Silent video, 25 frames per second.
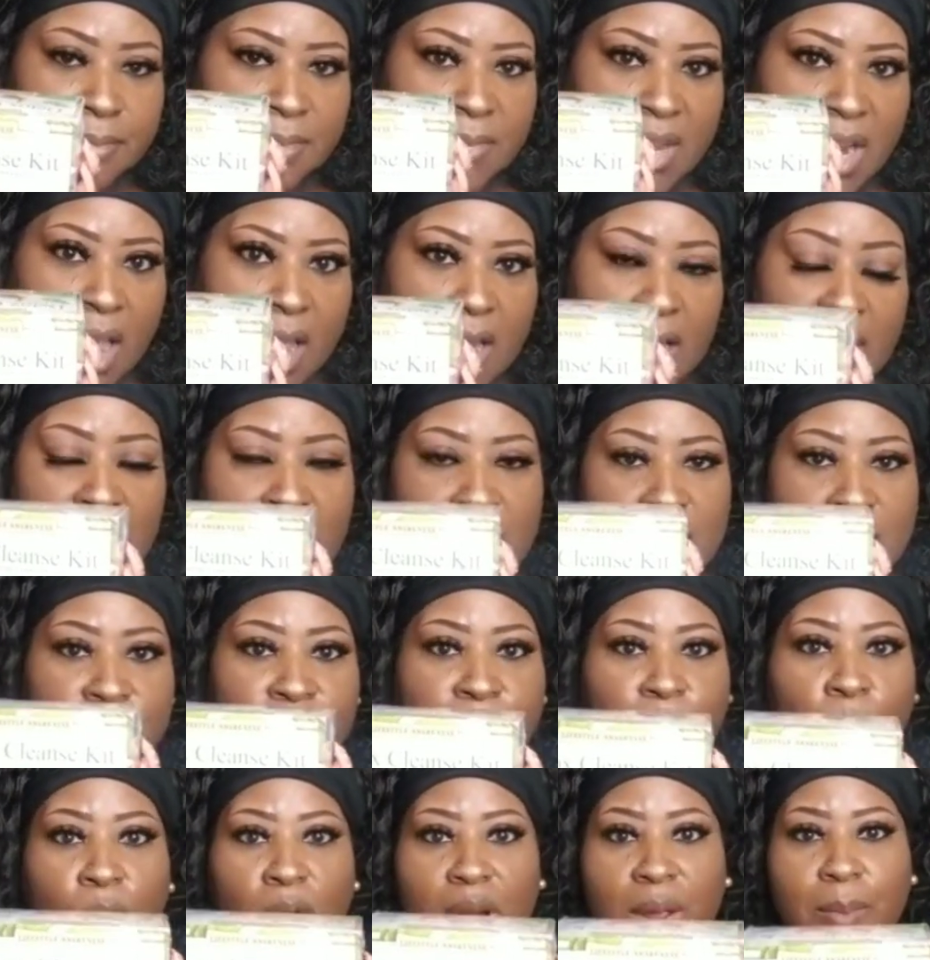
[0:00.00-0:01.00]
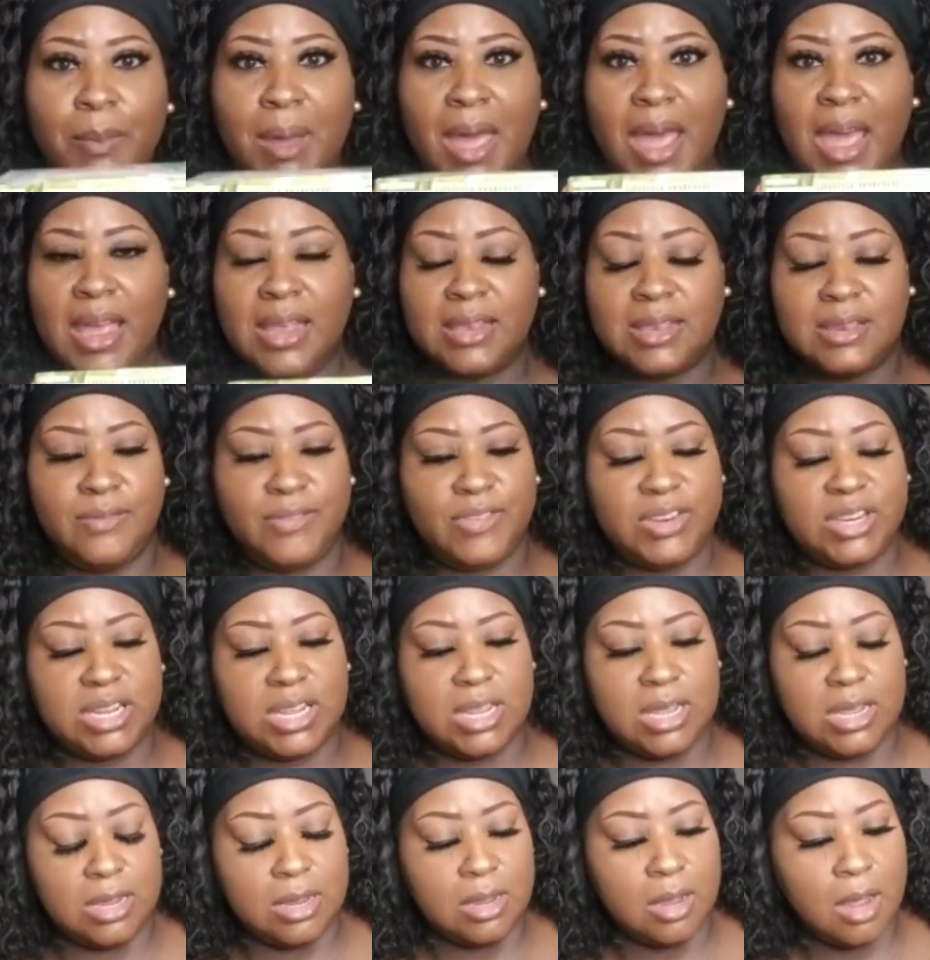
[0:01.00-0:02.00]
and I get 40 bags of
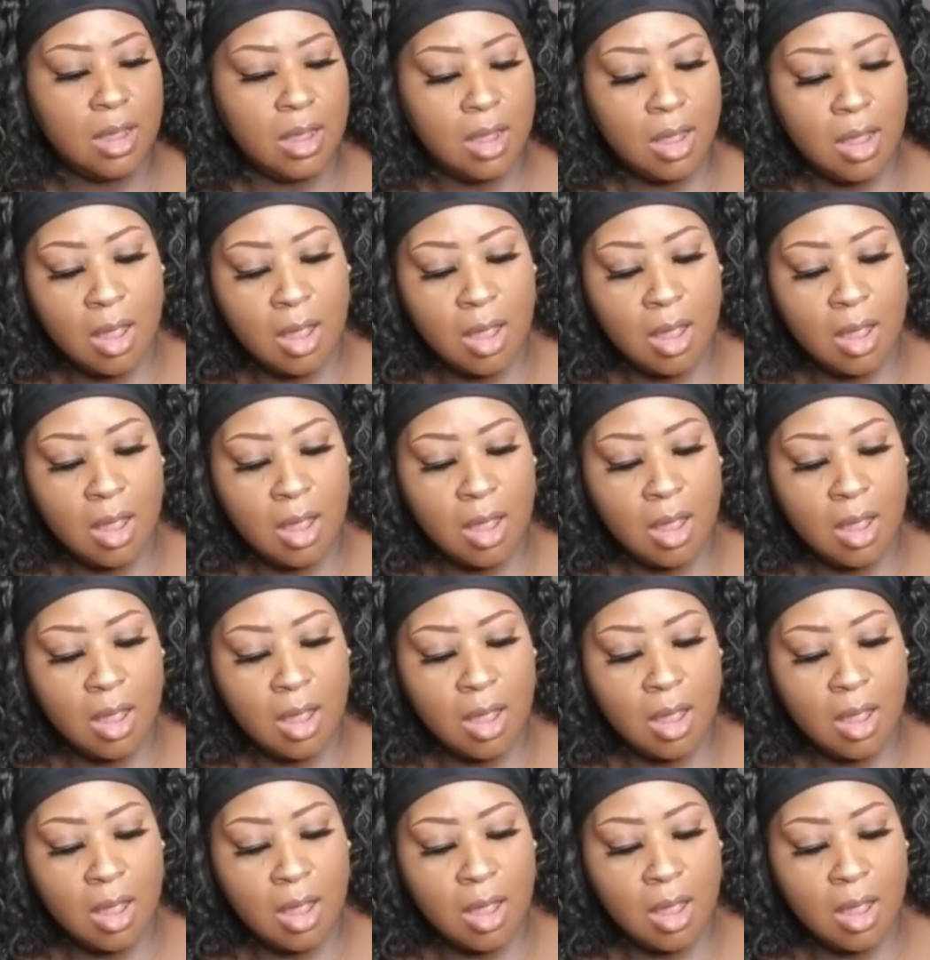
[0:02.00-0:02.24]
tea.